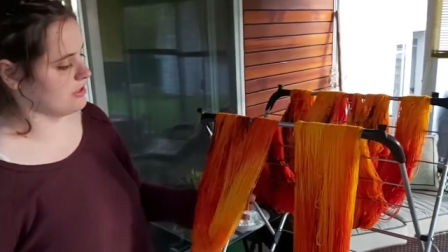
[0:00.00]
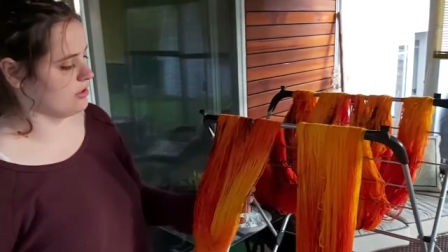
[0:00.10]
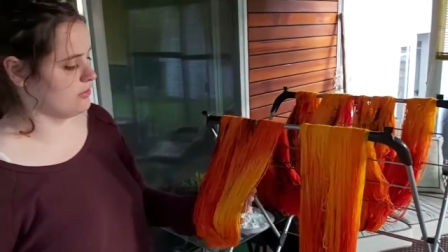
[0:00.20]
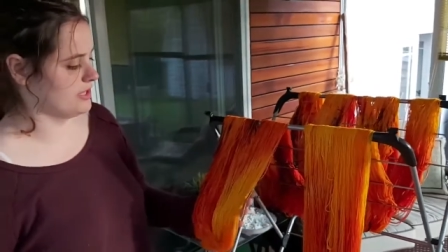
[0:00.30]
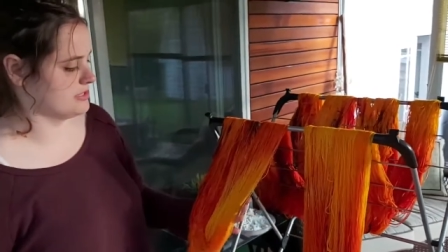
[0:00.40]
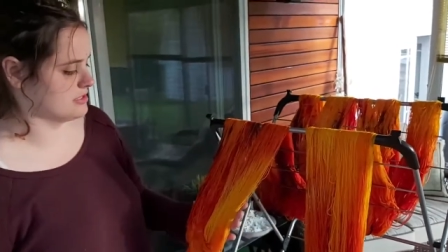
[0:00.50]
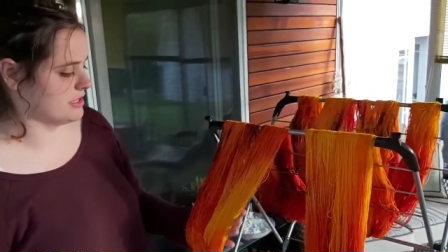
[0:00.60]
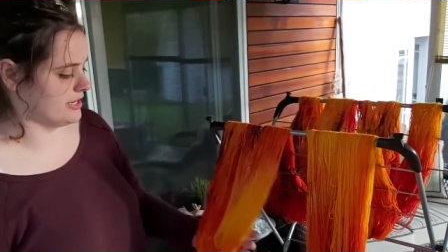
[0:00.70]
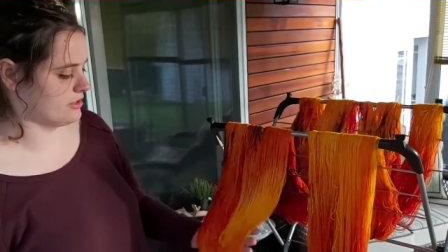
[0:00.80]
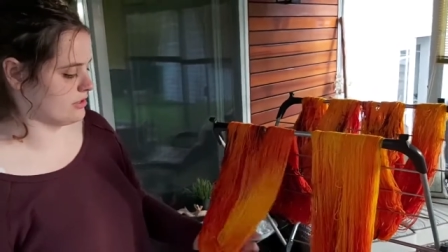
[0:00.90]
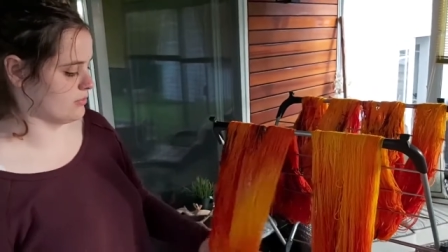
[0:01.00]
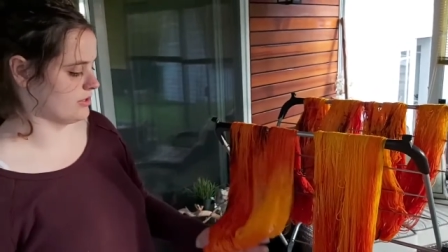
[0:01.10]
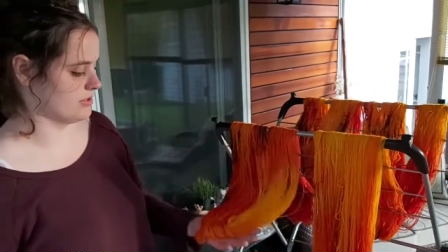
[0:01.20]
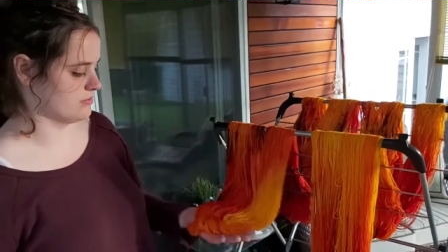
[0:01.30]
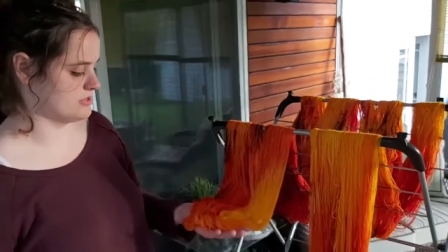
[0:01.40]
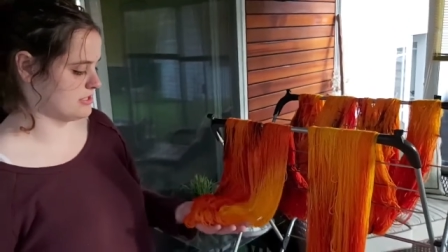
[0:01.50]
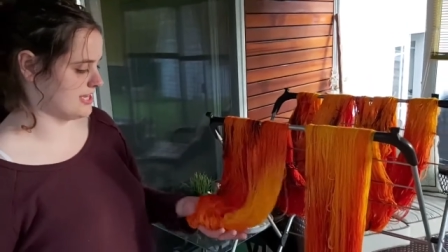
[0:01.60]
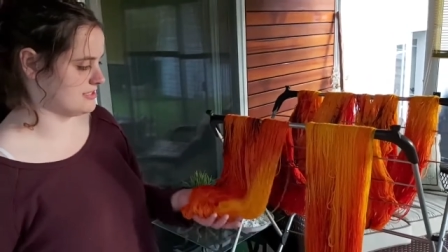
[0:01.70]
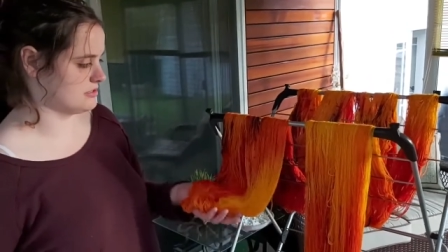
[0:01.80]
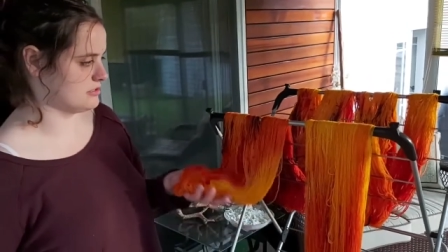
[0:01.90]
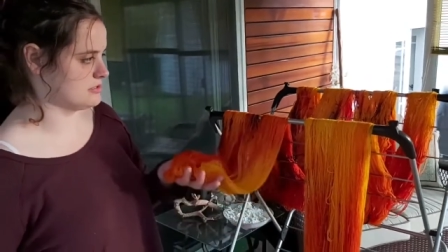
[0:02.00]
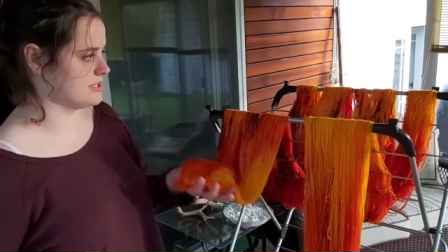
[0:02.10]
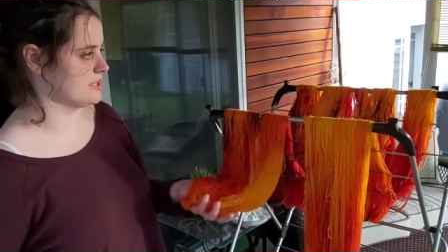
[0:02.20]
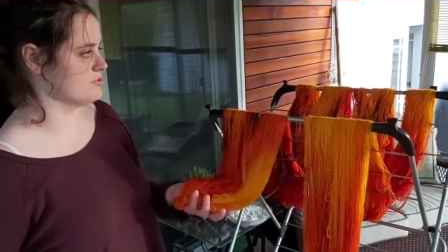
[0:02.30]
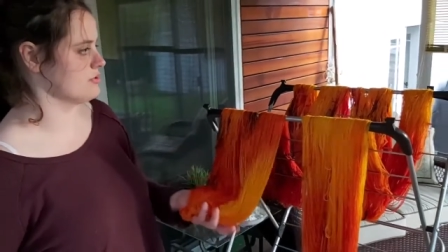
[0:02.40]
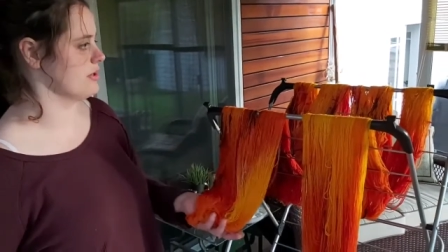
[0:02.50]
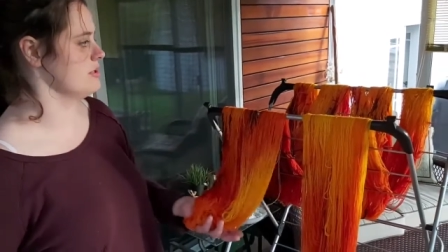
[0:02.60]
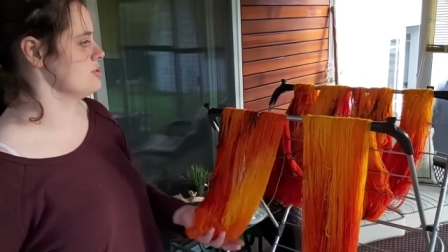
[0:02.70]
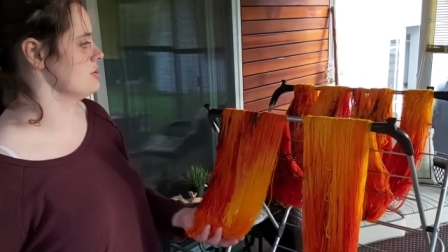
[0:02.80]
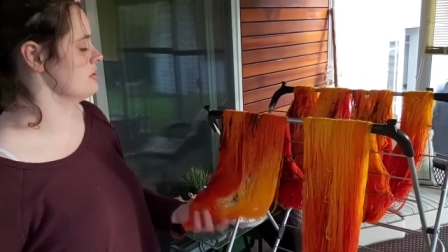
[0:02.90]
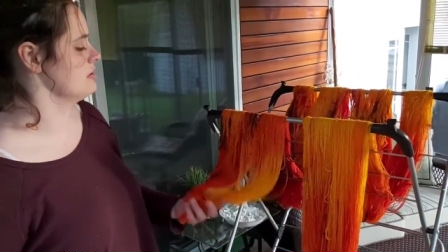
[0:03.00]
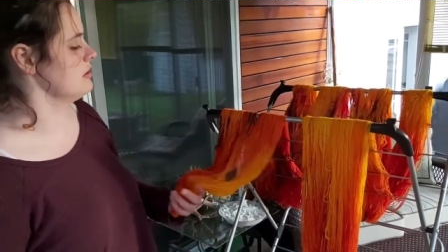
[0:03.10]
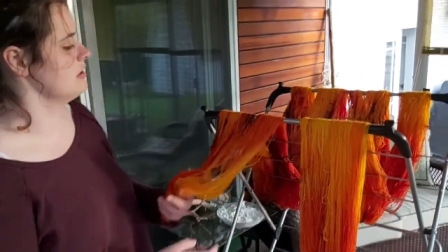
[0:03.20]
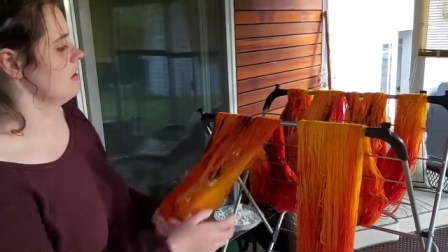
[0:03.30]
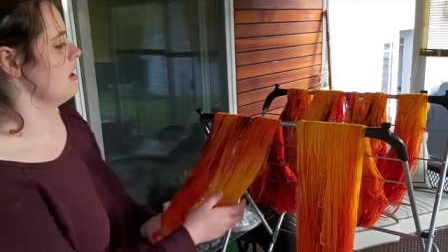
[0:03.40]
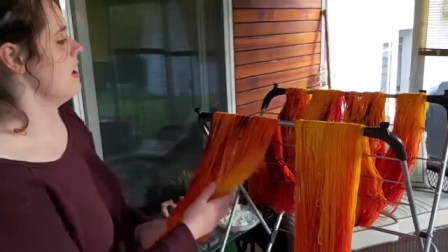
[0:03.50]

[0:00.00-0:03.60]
yellow is lighter, where there was less saturation,